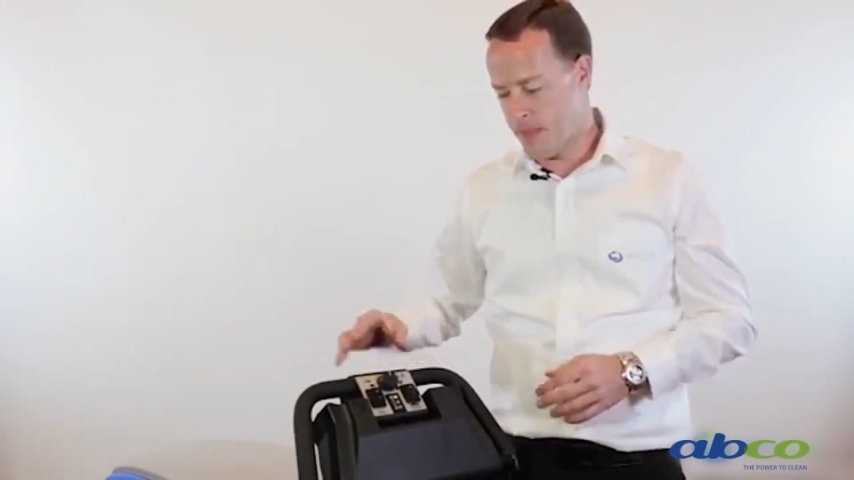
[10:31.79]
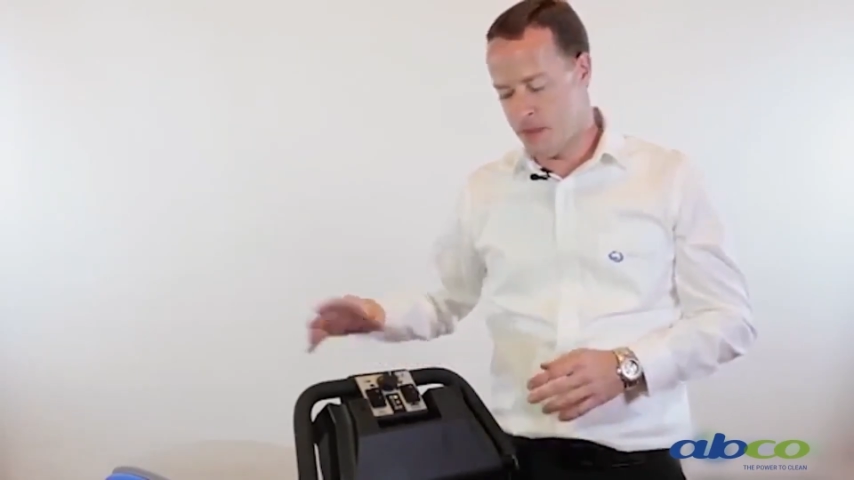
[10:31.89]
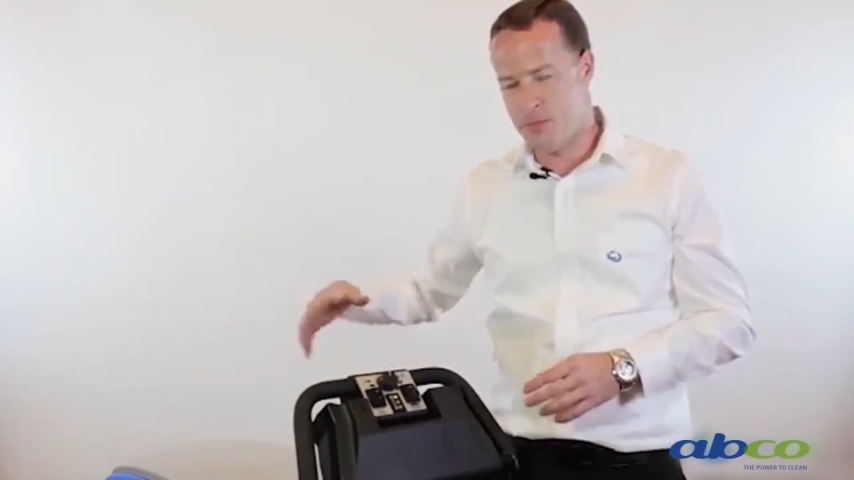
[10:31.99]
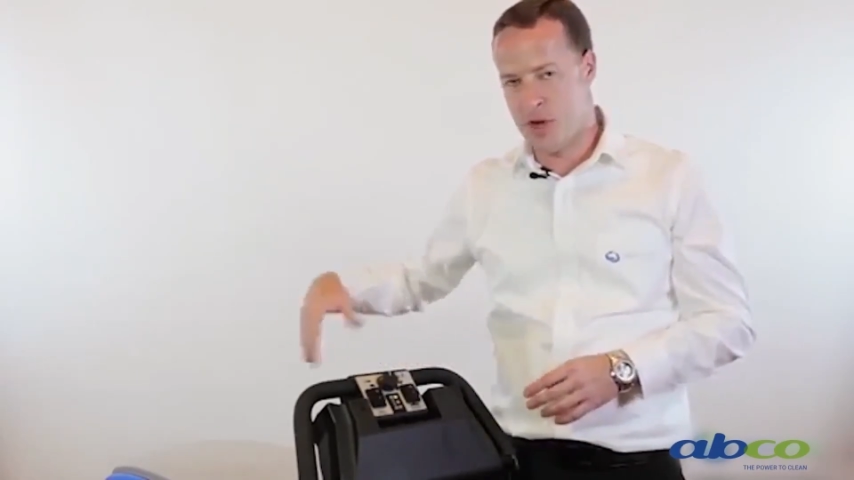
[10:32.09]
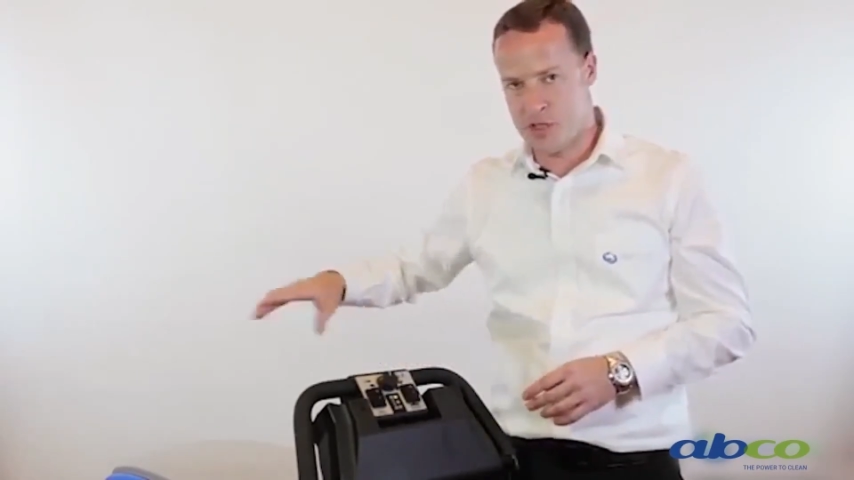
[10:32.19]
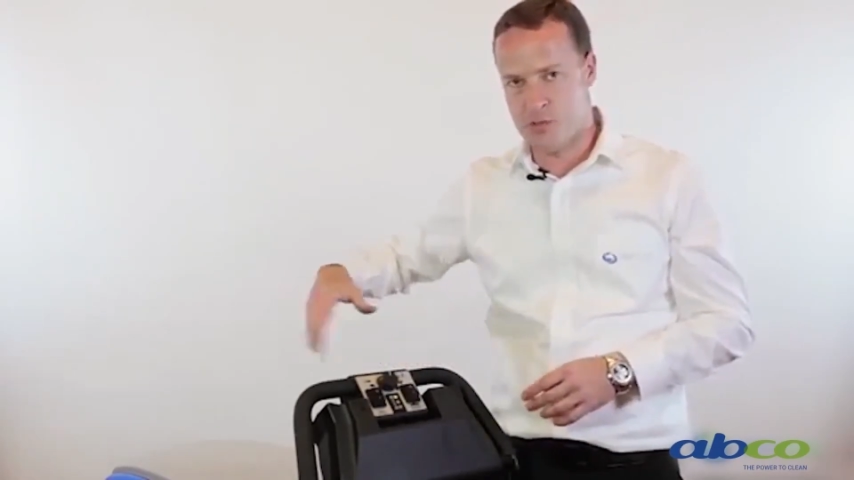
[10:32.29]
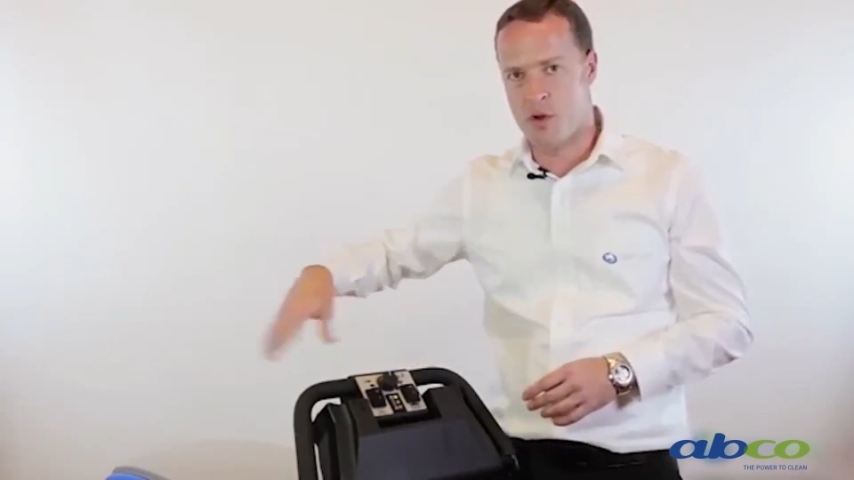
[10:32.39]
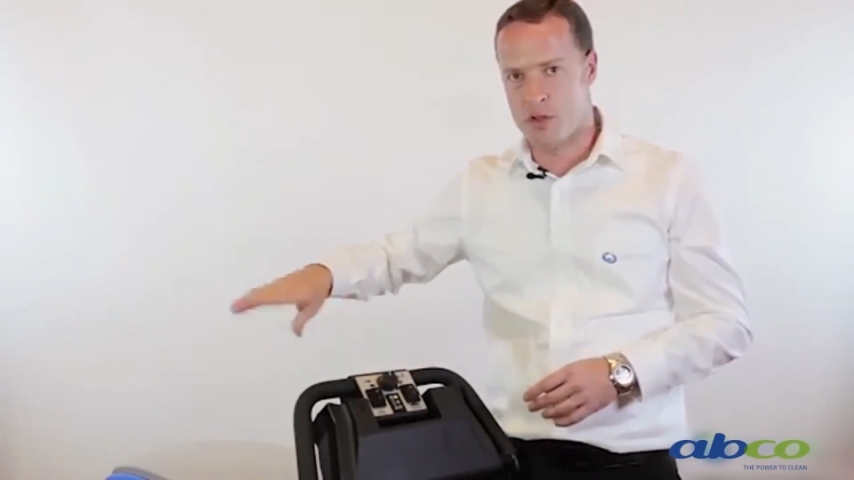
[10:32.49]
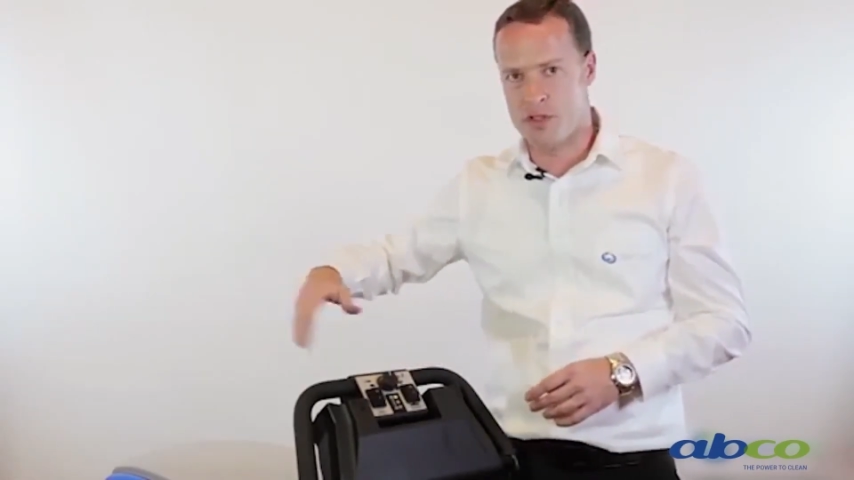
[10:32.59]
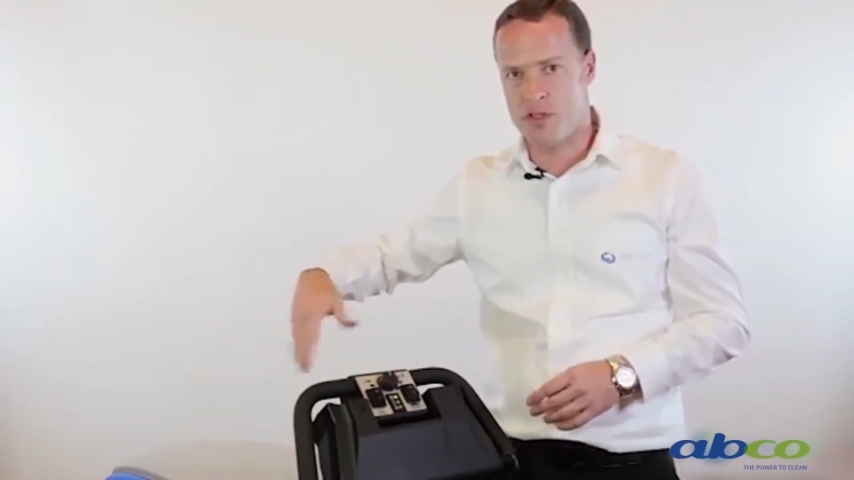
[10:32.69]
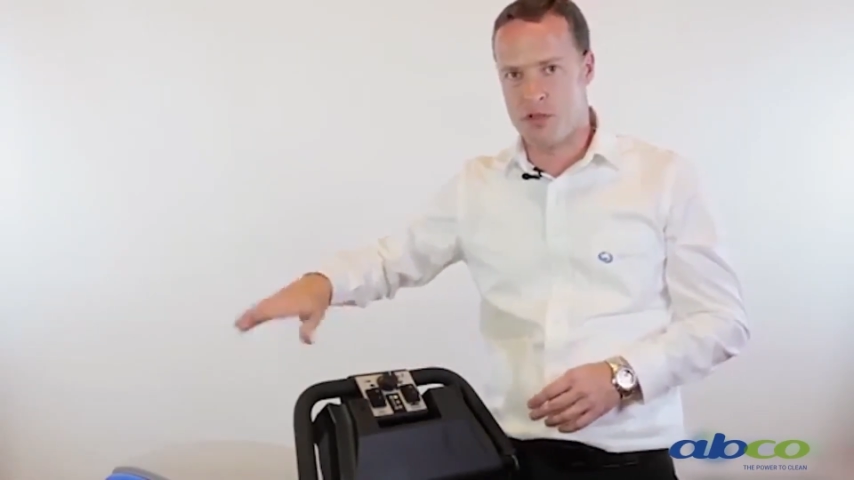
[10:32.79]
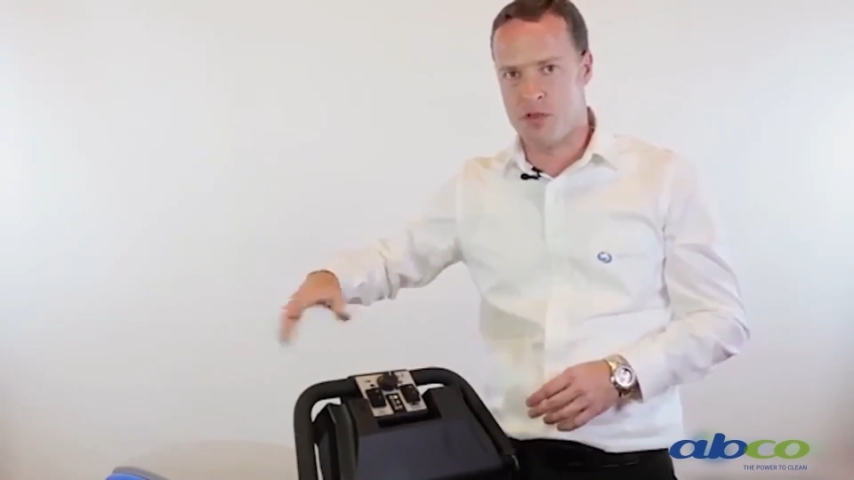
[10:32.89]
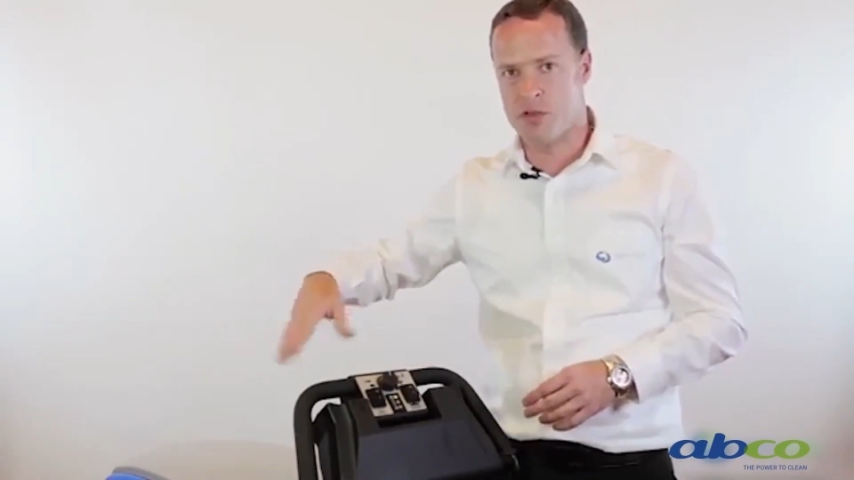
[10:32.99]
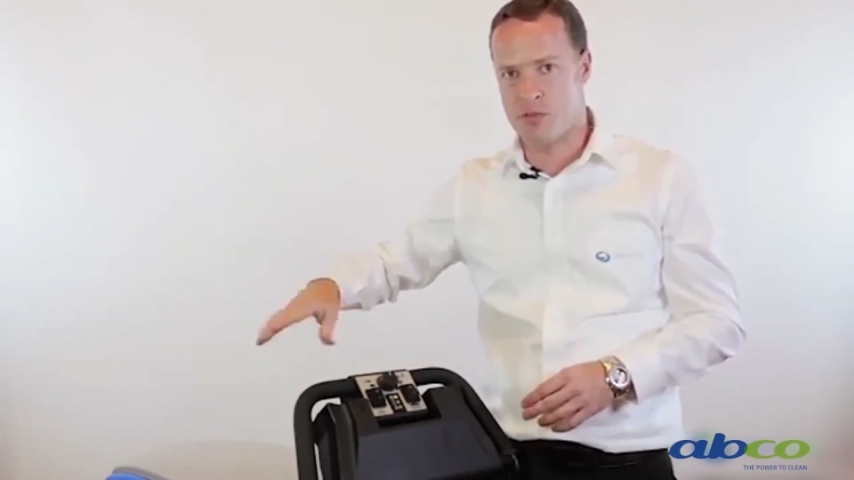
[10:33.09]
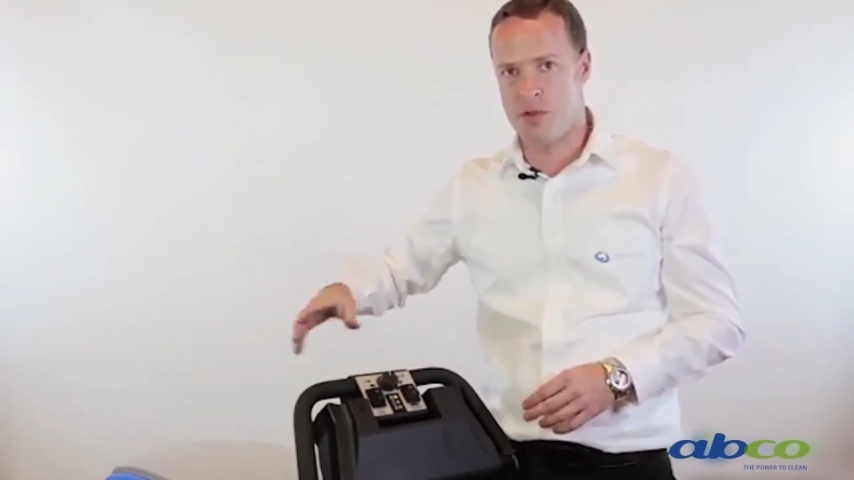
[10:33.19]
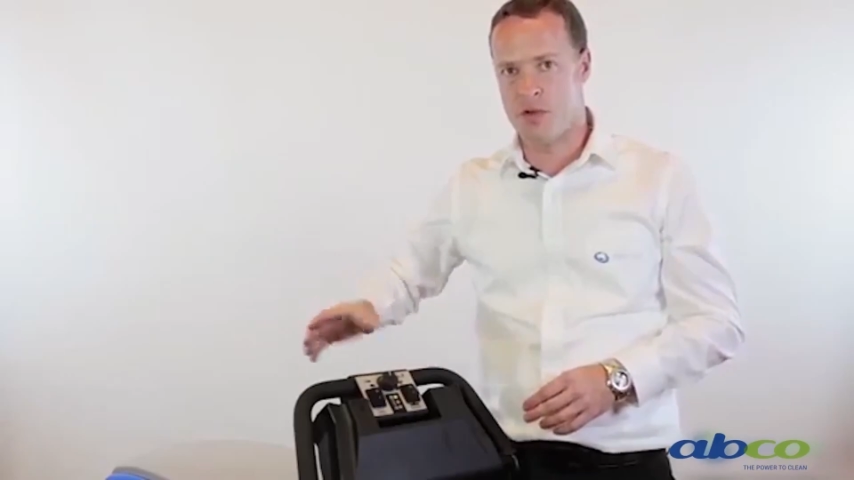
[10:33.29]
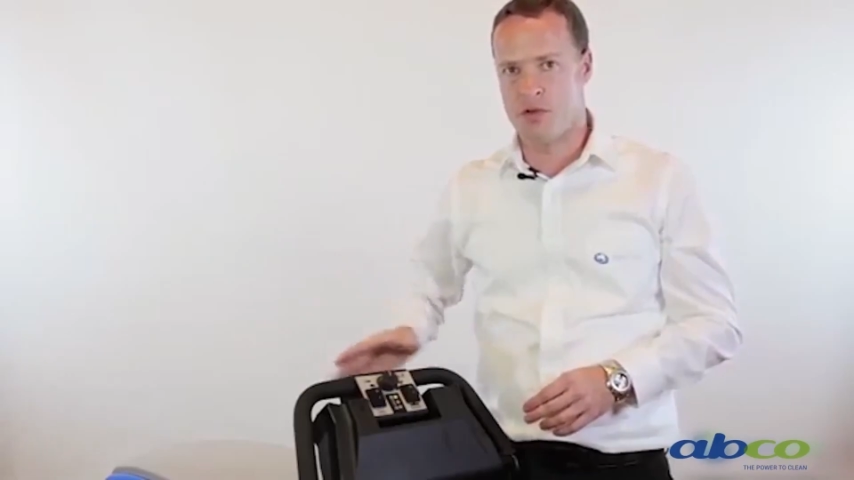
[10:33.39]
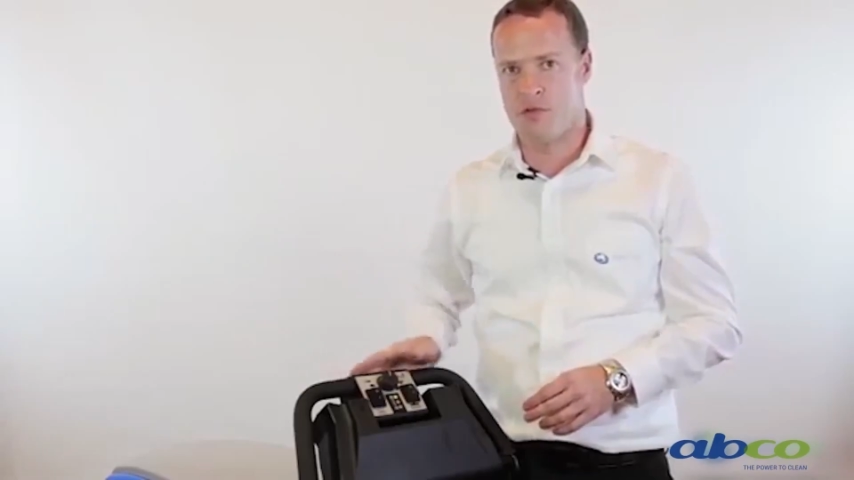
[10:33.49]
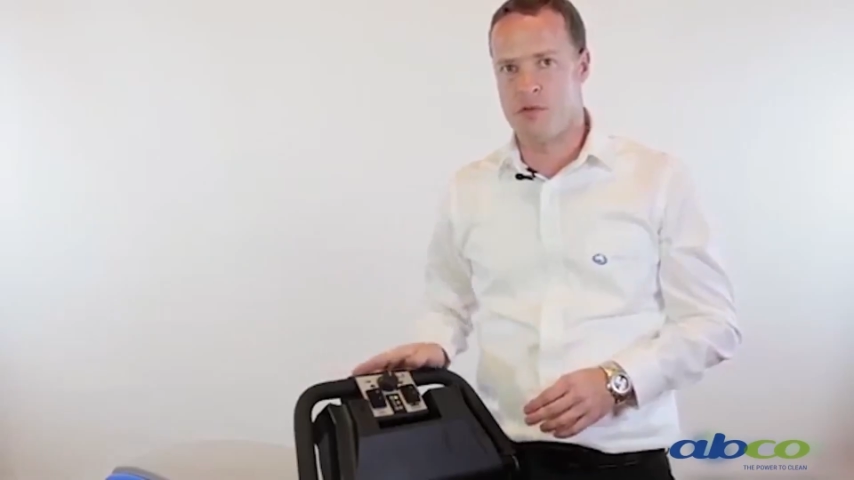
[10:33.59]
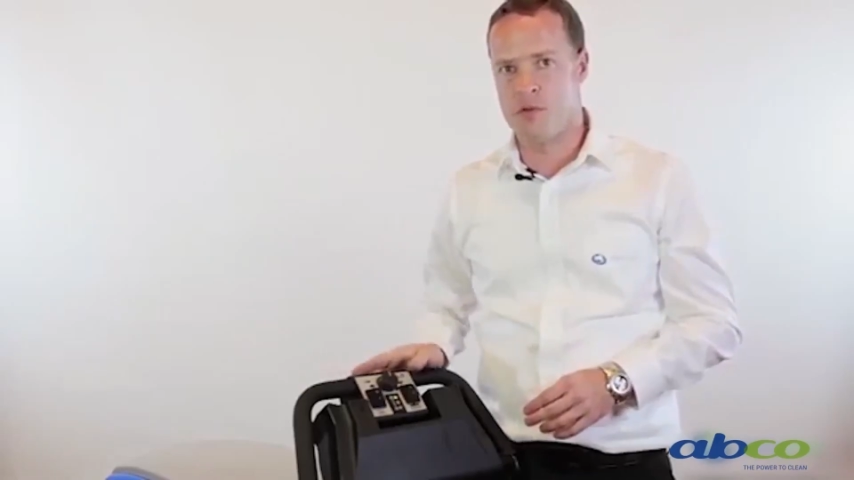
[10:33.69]
the brush won't continue to spin on
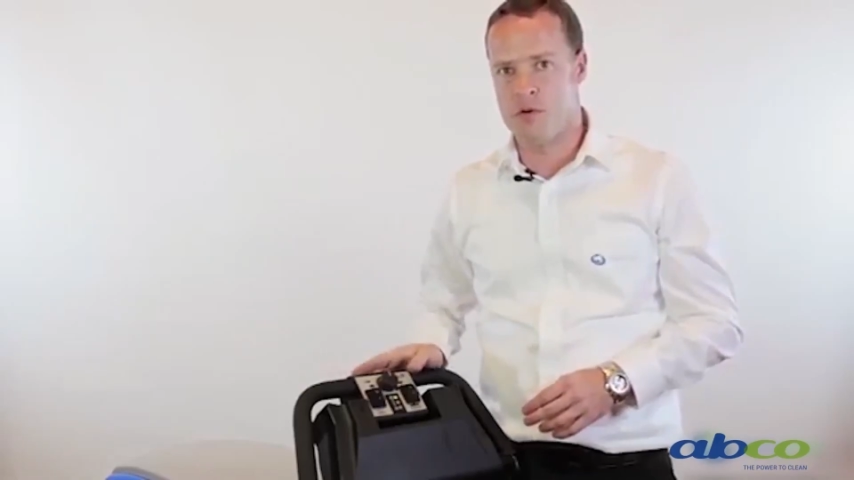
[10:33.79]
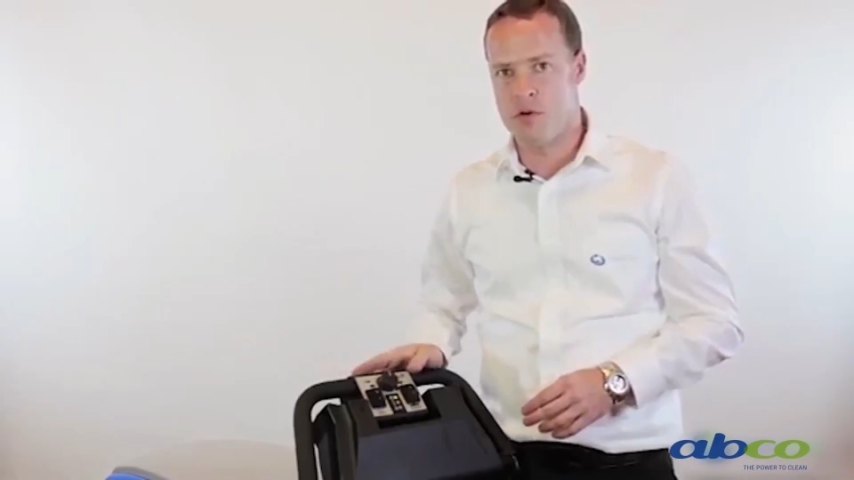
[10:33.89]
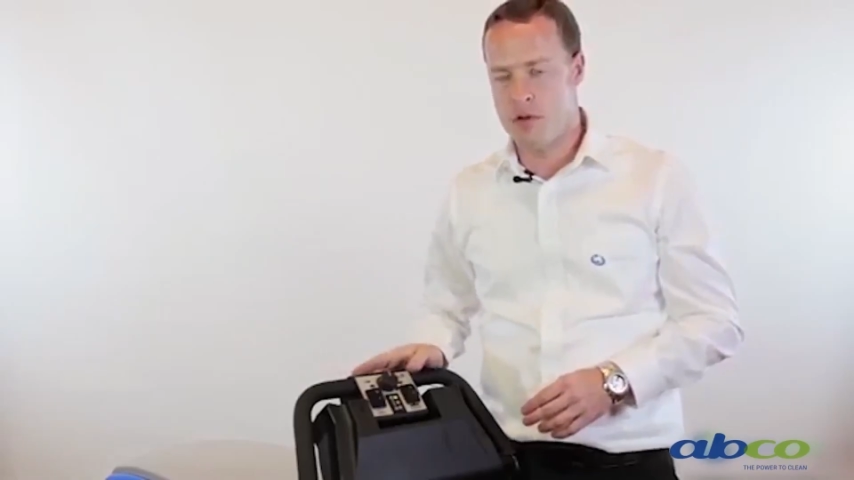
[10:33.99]
the floor.